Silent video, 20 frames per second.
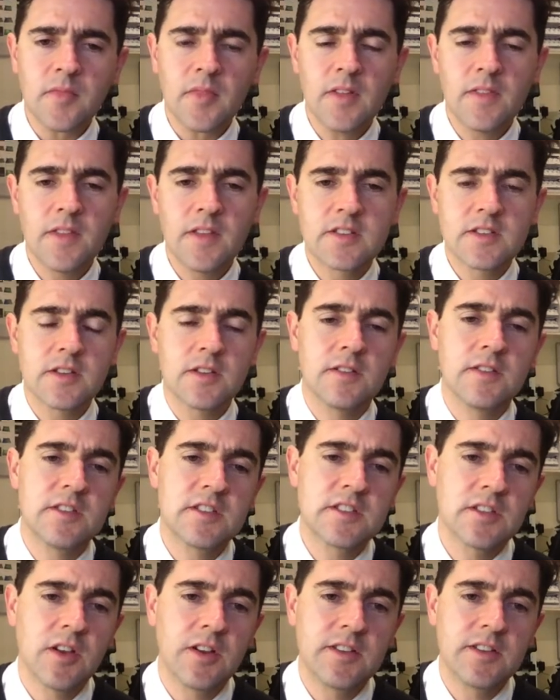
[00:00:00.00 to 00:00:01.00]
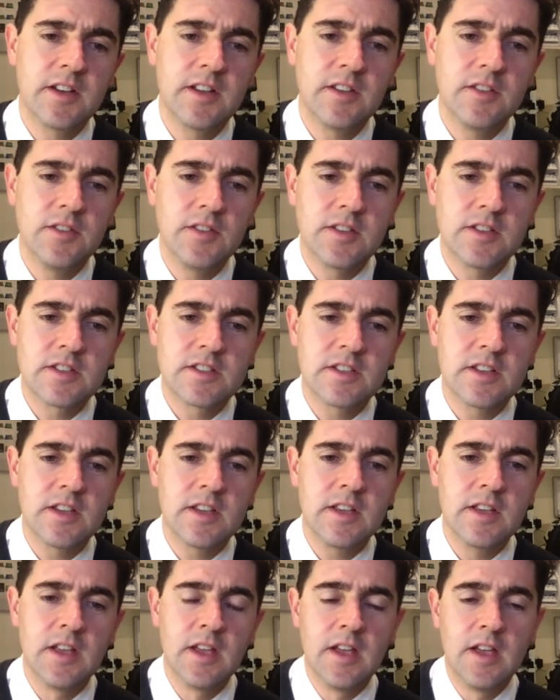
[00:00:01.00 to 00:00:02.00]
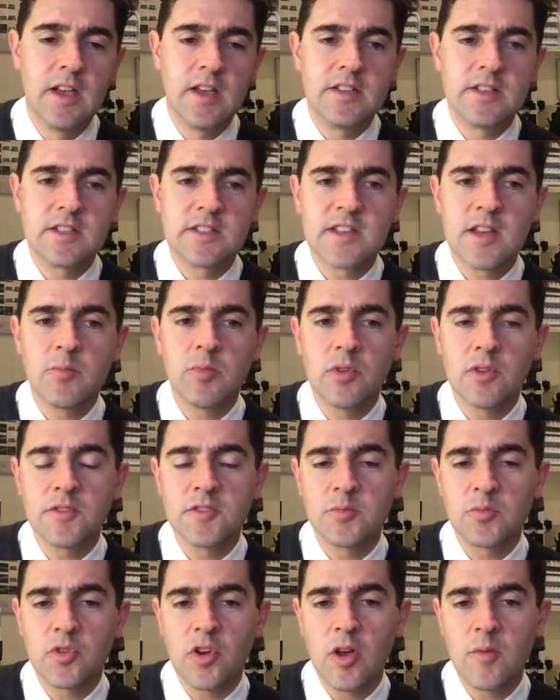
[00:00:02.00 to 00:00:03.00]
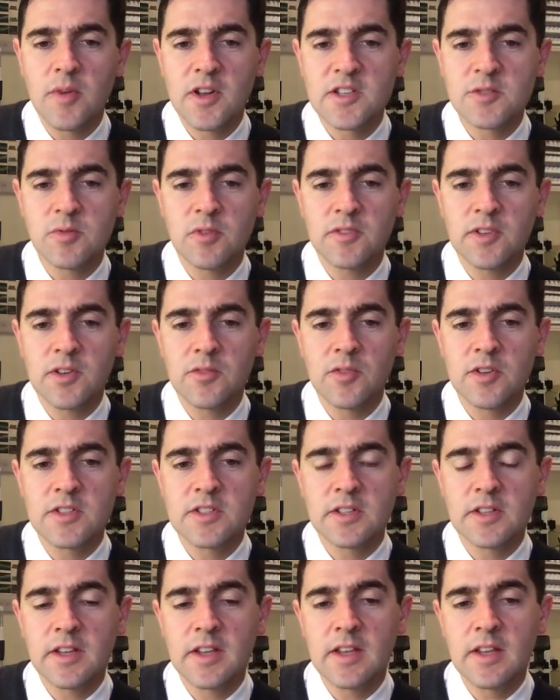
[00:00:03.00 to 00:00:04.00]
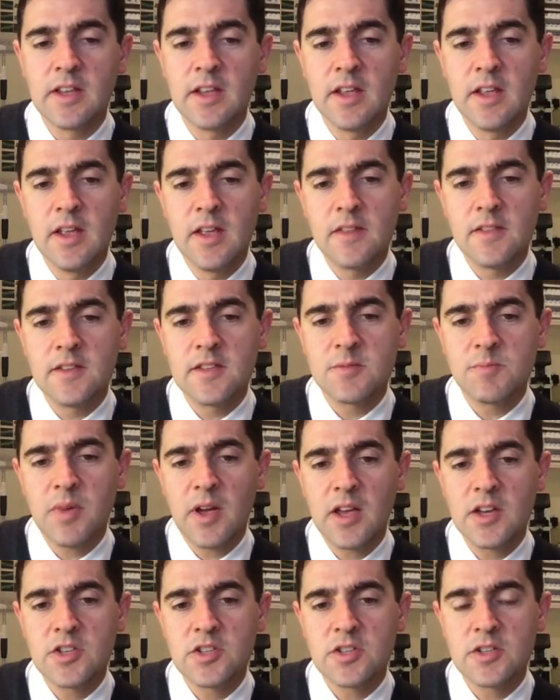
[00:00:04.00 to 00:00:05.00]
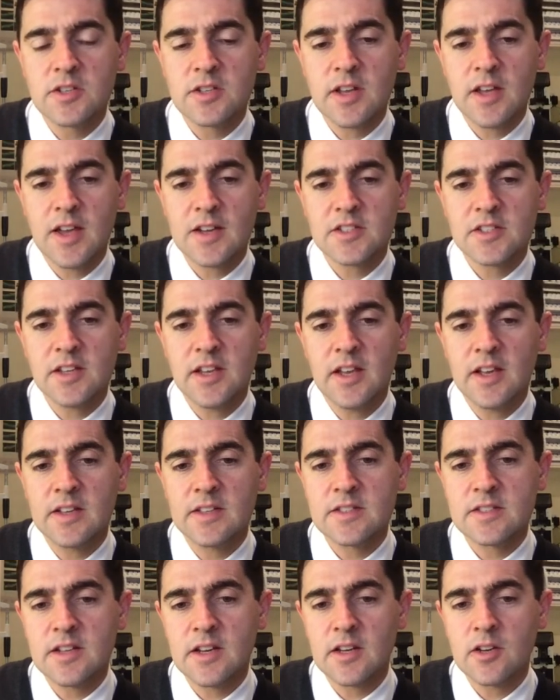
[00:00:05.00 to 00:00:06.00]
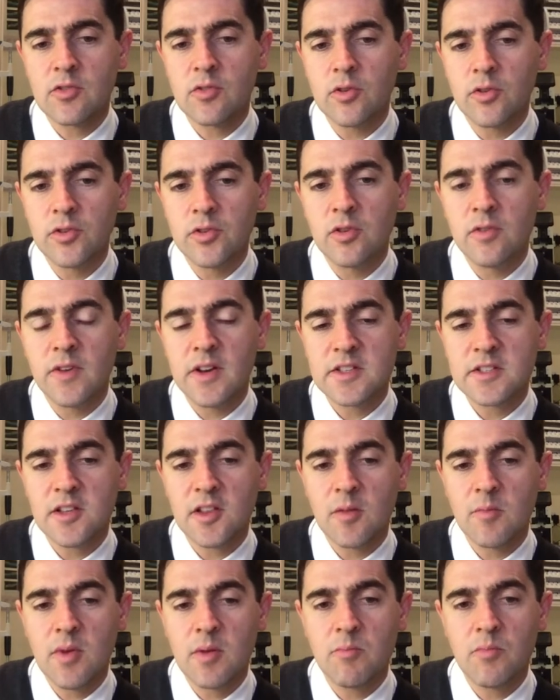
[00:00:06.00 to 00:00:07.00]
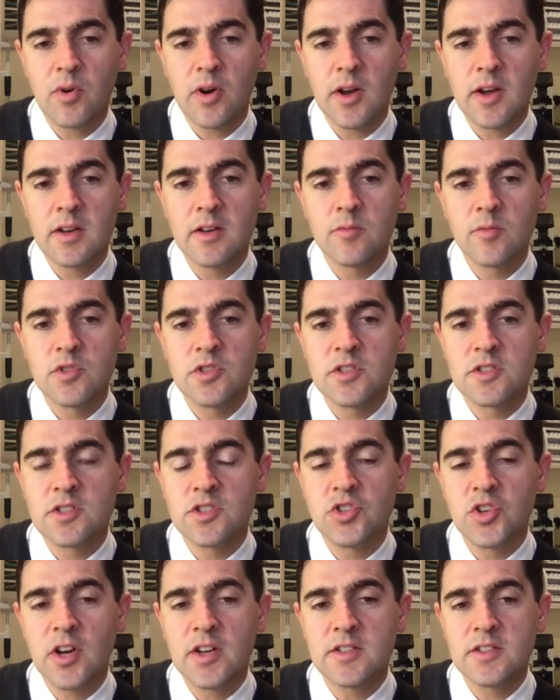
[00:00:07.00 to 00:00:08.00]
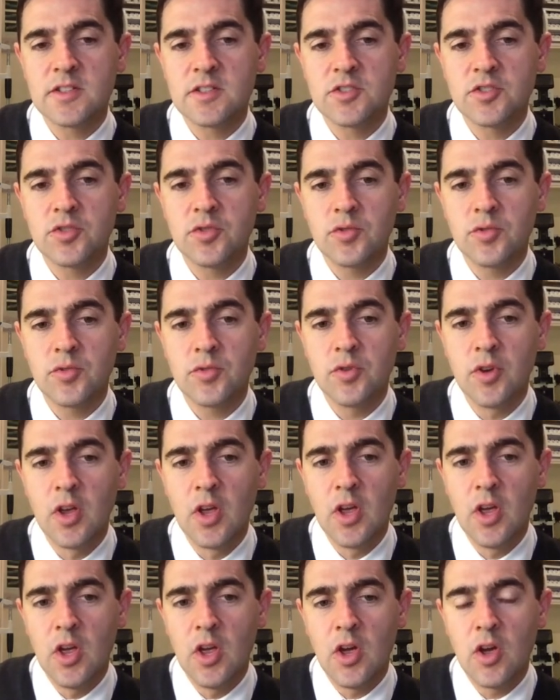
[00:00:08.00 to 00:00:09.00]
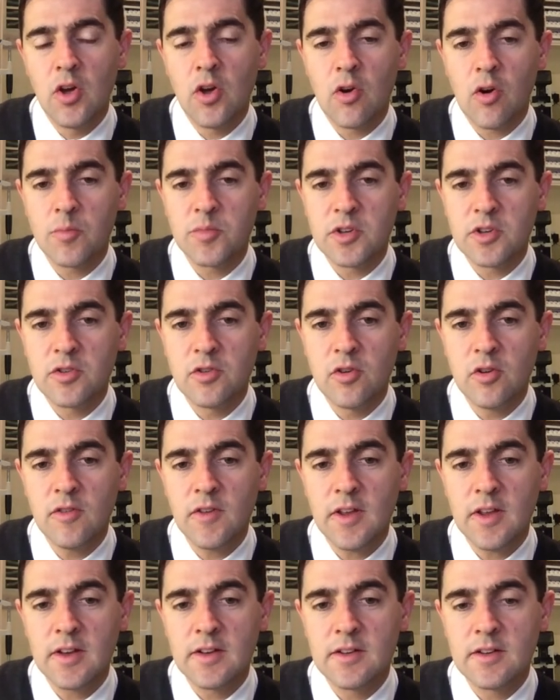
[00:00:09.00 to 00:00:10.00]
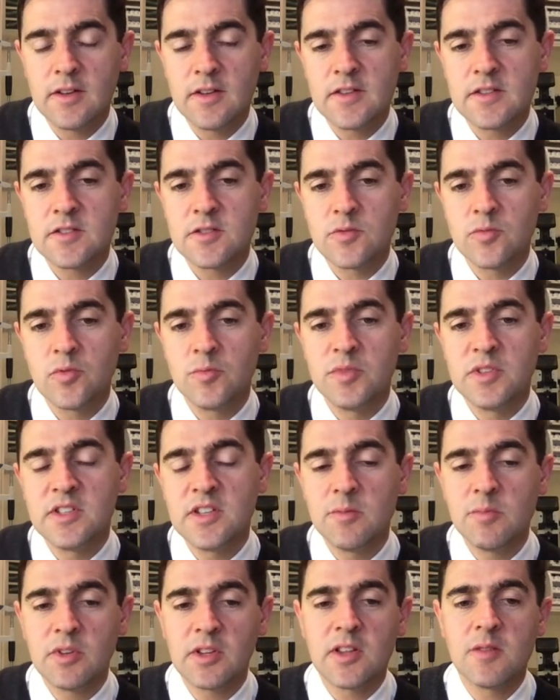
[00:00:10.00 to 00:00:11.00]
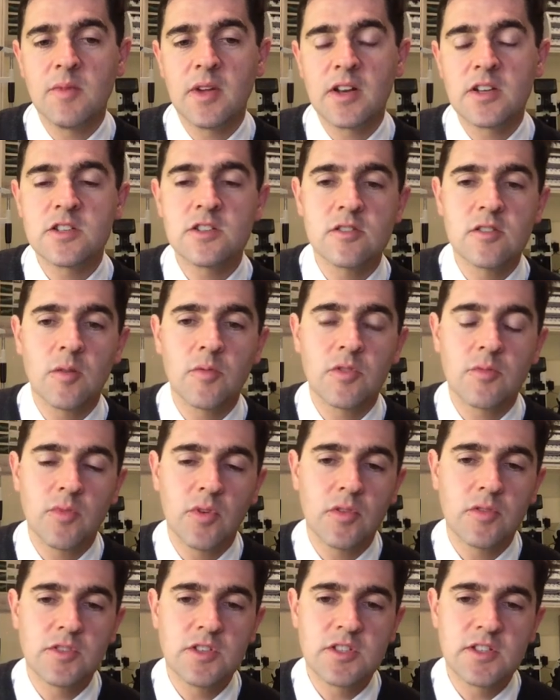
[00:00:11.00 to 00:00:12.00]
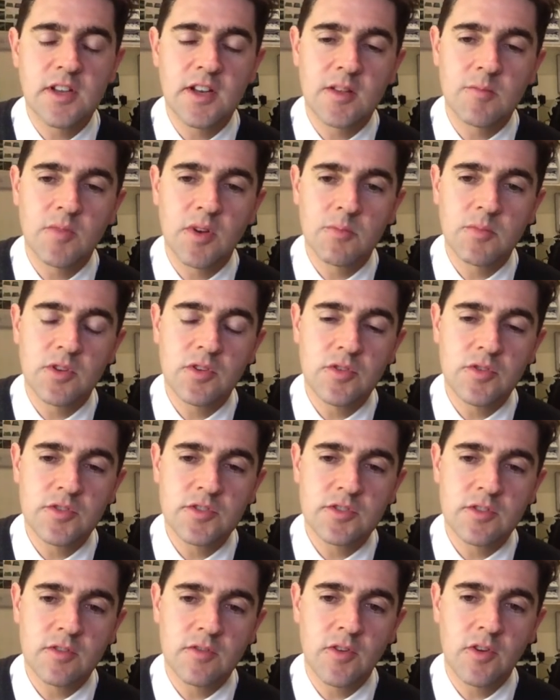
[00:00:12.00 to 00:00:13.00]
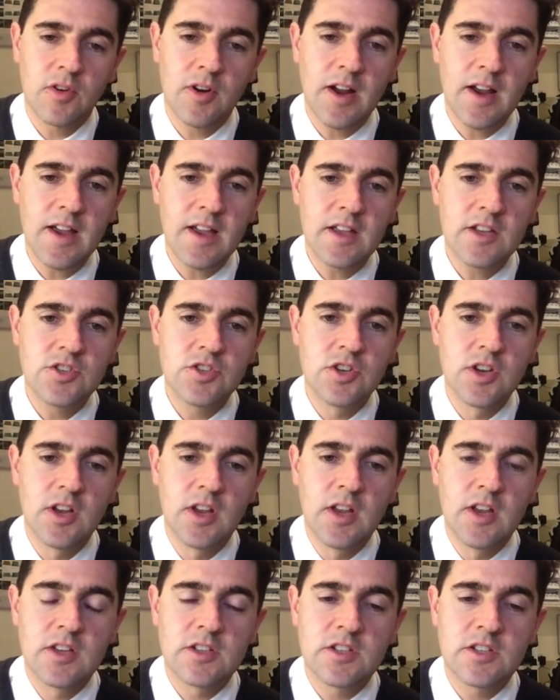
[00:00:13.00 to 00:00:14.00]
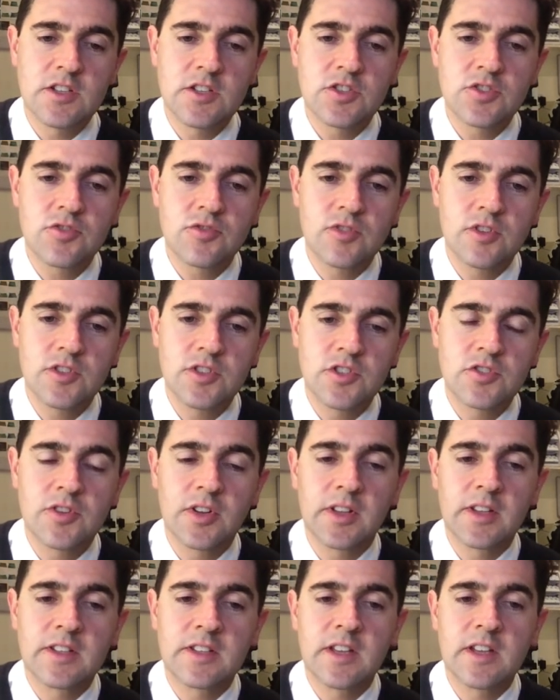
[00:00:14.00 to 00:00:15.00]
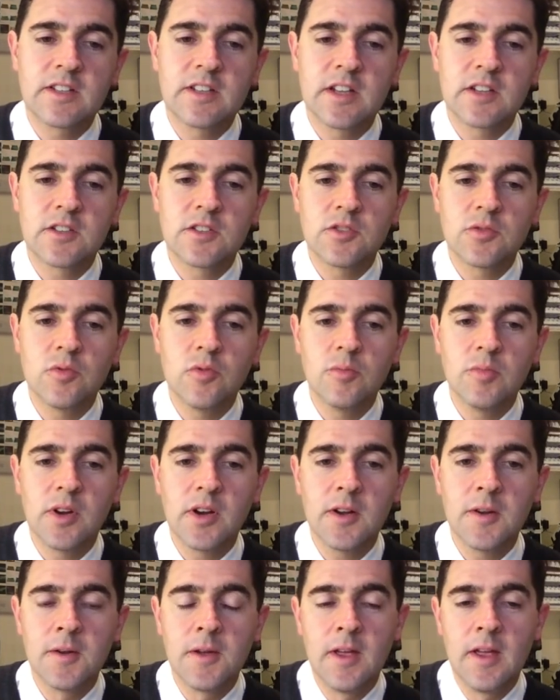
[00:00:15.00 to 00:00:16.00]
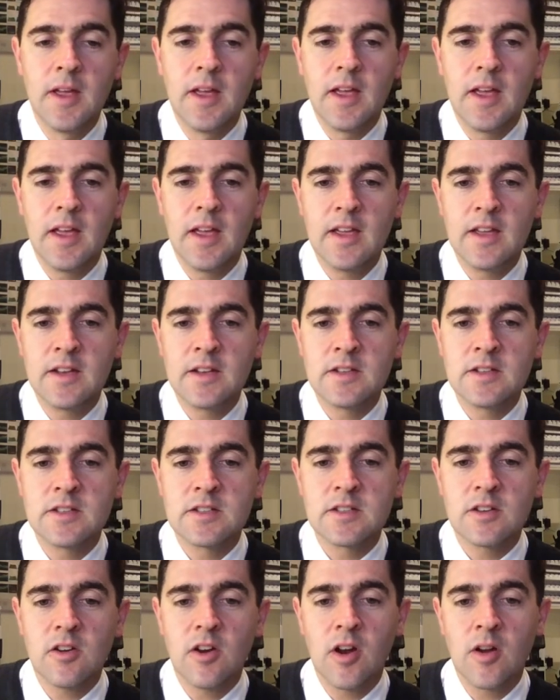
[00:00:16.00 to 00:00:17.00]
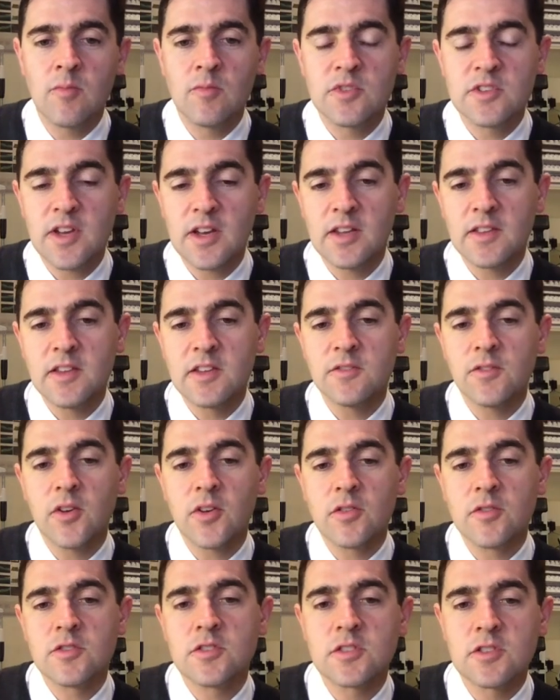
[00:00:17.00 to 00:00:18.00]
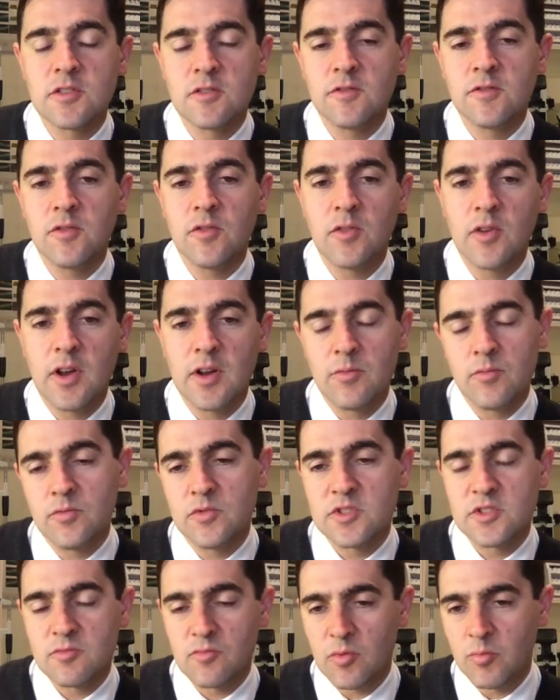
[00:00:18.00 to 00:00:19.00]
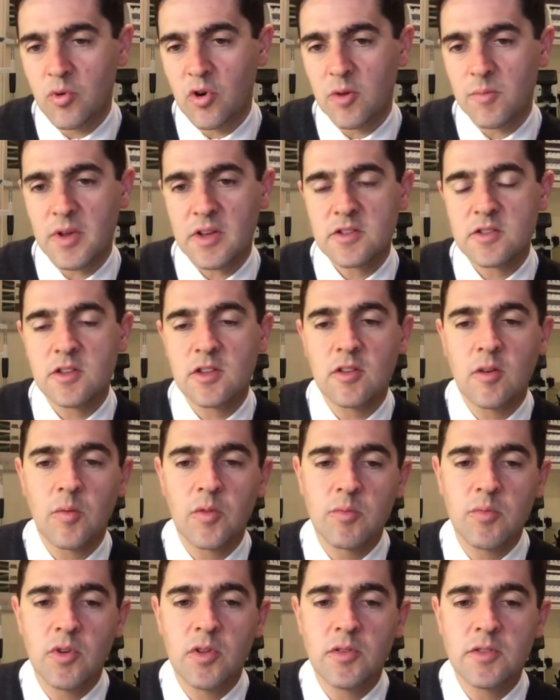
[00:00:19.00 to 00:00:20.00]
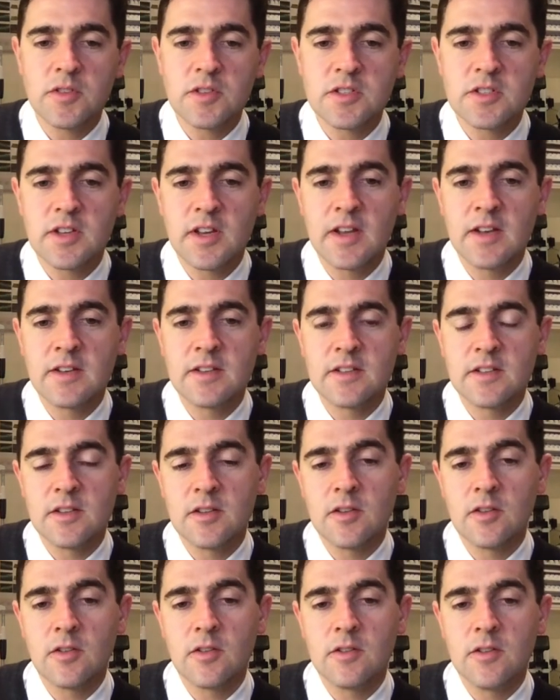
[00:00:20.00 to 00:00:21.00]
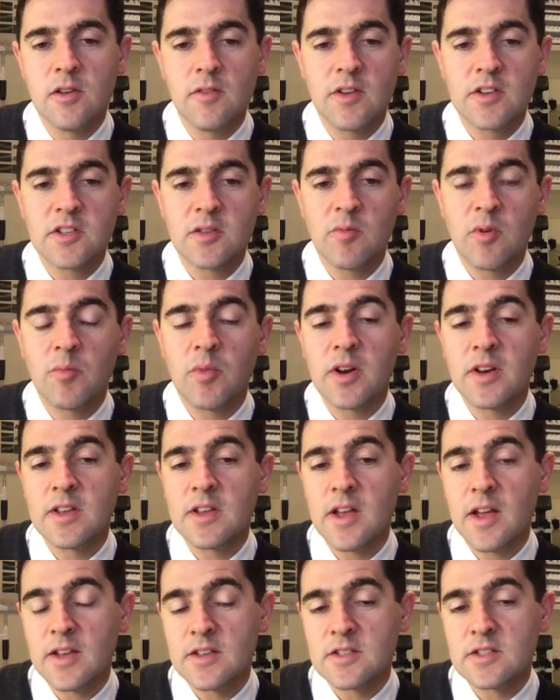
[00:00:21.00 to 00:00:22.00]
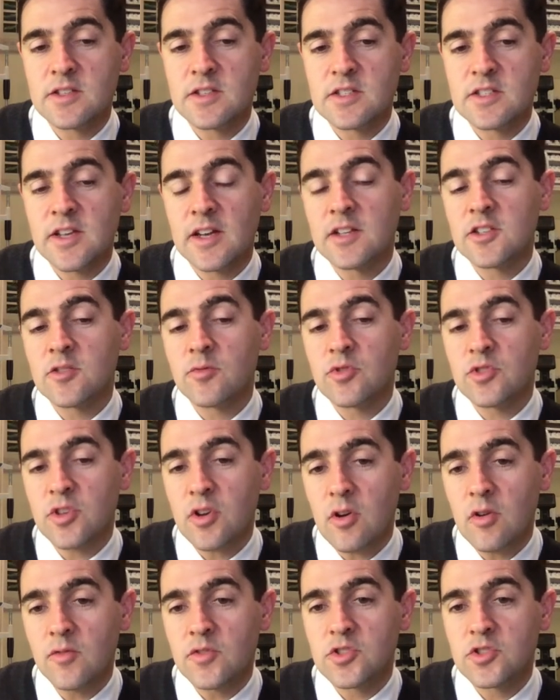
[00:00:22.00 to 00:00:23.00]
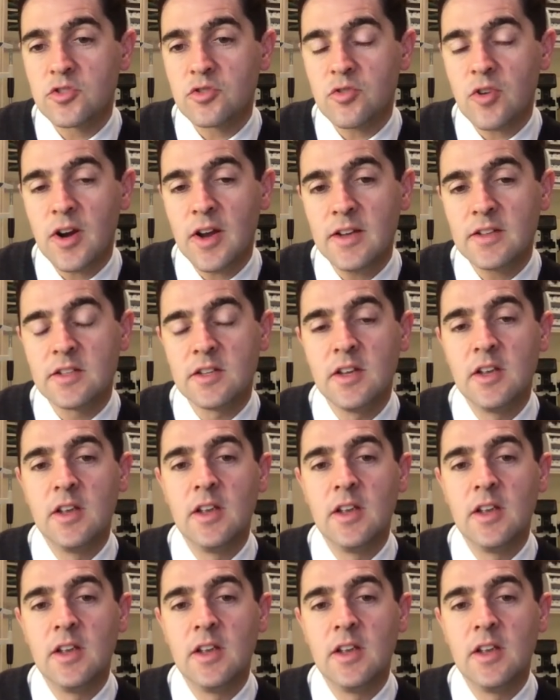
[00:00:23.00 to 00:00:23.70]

This slide down here you can see is an example of some co-management I've done recently. This patient actually has a choroidal neovascular membrane, which is adjacent to her optic nerve head, and this would be typically managed in an ophthalmology setting, but because of her age, she's struggling to get down to Toowoomba, and I'm taking these photos for and reporting back to the ophthalmologist, and the neovascular membrane has starting to resolve, which is great.